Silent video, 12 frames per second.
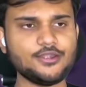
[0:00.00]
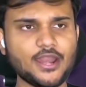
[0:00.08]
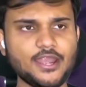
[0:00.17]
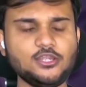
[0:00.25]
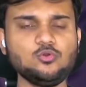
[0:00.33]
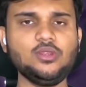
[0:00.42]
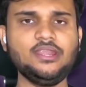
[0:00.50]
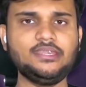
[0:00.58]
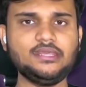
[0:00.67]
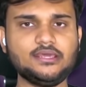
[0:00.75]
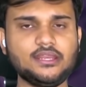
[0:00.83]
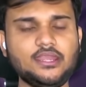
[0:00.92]
try to
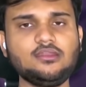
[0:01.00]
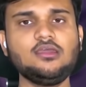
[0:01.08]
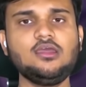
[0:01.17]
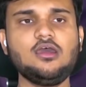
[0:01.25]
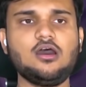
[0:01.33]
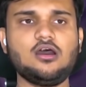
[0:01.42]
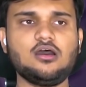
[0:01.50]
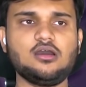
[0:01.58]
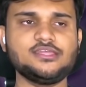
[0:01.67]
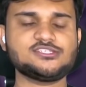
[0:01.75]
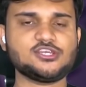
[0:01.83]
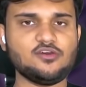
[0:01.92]
integrate
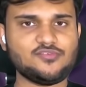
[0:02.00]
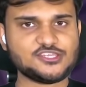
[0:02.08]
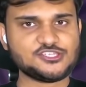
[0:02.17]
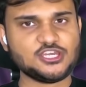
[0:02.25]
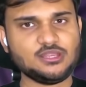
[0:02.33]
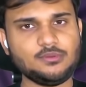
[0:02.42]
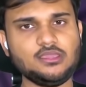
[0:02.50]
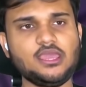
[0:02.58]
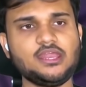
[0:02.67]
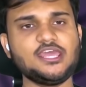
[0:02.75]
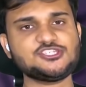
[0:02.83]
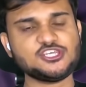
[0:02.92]
instead of
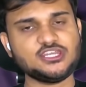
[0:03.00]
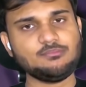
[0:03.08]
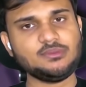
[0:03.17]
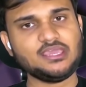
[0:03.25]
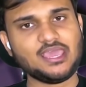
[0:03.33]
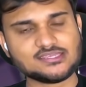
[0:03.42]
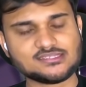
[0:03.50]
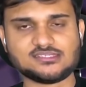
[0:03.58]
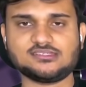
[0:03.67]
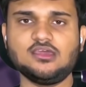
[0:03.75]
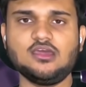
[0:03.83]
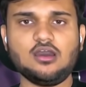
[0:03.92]
HTTP and
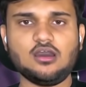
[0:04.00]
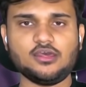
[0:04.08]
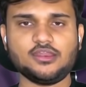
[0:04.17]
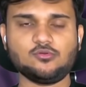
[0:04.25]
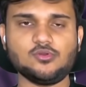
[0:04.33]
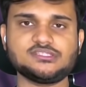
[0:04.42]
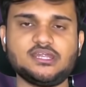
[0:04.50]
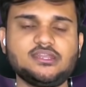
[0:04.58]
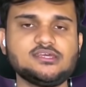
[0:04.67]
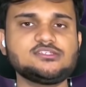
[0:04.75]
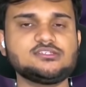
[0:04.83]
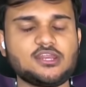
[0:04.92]
HTTPS request.
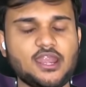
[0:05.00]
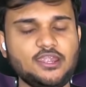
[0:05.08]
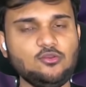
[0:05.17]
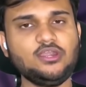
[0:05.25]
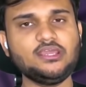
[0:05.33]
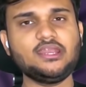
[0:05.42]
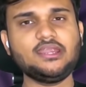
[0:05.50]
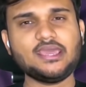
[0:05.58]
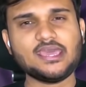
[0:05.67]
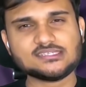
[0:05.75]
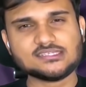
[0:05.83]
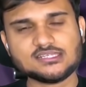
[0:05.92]
That is, try to
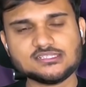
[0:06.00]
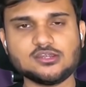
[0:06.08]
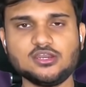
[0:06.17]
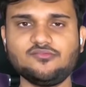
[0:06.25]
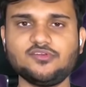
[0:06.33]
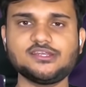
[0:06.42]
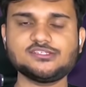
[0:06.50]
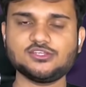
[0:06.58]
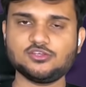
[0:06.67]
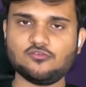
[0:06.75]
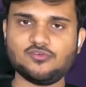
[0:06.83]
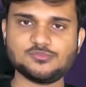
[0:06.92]
integrate SSL certificates
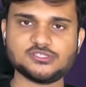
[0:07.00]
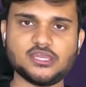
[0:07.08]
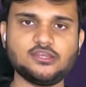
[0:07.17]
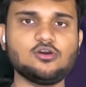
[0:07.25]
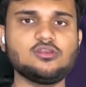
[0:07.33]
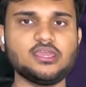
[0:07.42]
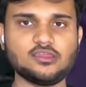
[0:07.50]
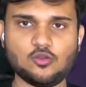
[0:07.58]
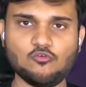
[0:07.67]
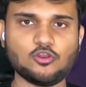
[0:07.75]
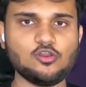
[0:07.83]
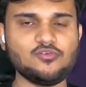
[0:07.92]
in your website or like
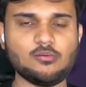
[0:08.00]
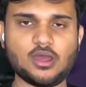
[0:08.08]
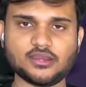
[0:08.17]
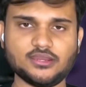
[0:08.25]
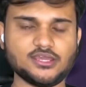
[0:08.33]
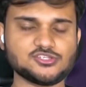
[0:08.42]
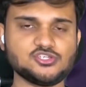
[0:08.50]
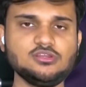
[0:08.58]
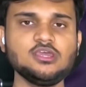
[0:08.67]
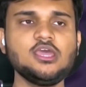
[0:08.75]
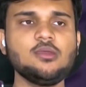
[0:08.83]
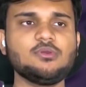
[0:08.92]
overall web
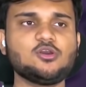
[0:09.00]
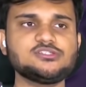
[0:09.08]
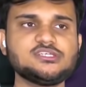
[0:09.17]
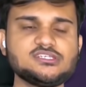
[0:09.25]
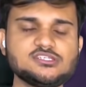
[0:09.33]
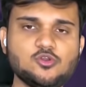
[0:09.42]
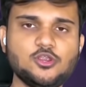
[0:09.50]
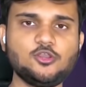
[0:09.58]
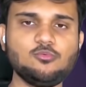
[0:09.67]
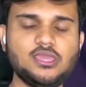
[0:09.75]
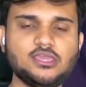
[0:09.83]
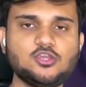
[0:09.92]
architecture, because this is going
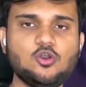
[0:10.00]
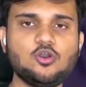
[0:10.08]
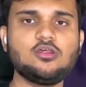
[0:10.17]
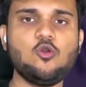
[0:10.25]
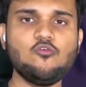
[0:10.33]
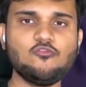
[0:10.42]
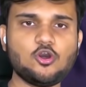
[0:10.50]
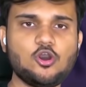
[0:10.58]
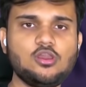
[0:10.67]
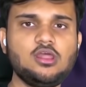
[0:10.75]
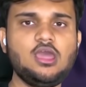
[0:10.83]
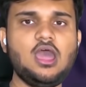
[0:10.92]
to make your
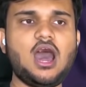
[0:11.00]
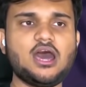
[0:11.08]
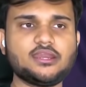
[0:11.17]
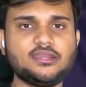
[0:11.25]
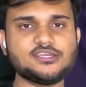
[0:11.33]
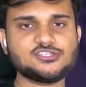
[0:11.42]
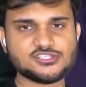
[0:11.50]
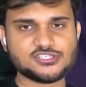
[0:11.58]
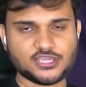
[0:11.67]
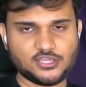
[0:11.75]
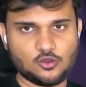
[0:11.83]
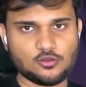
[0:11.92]
overall architecture
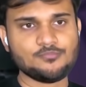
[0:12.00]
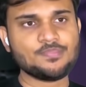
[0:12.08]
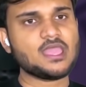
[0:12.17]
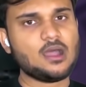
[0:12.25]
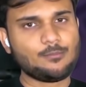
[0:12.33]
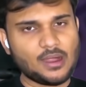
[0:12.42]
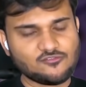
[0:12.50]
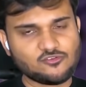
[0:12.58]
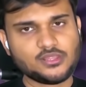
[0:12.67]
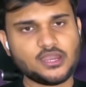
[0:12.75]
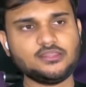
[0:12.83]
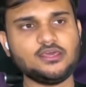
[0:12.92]
secure. Apart
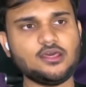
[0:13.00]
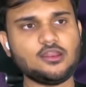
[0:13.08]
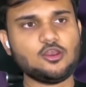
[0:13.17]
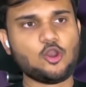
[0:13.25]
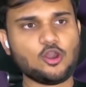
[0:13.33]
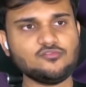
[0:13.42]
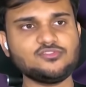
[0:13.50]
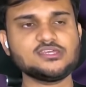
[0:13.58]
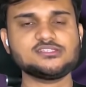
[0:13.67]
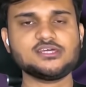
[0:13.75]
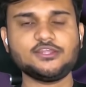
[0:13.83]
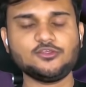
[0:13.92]
from that, there are a lot of
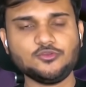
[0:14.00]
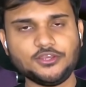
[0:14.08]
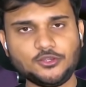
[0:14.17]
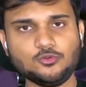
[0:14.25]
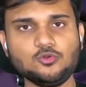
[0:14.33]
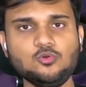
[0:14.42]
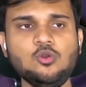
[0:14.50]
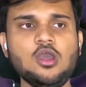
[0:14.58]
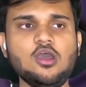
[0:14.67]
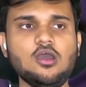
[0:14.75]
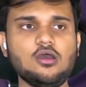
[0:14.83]
things that you need to do